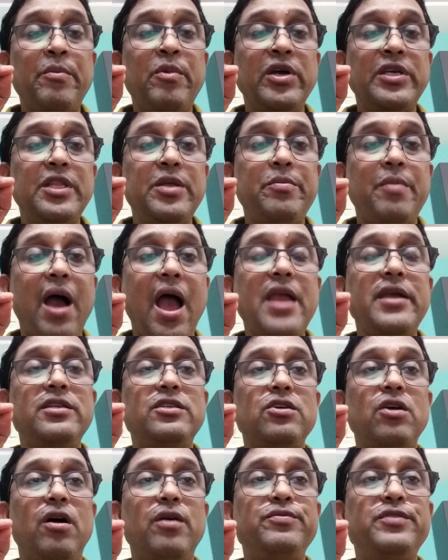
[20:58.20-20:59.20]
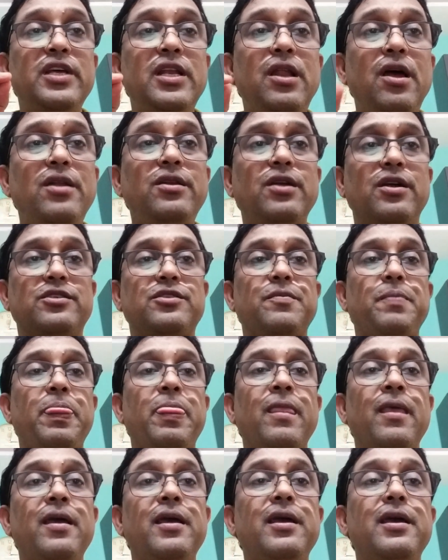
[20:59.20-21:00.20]
the mind of the learners.
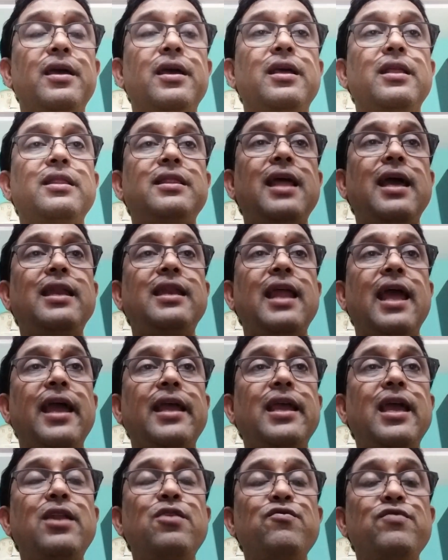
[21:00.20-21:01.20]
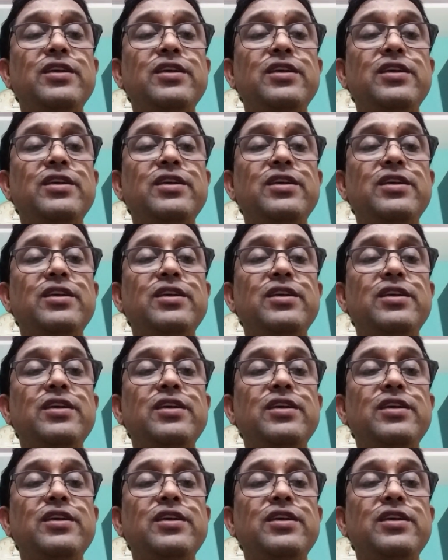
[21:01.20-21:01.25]
Then again,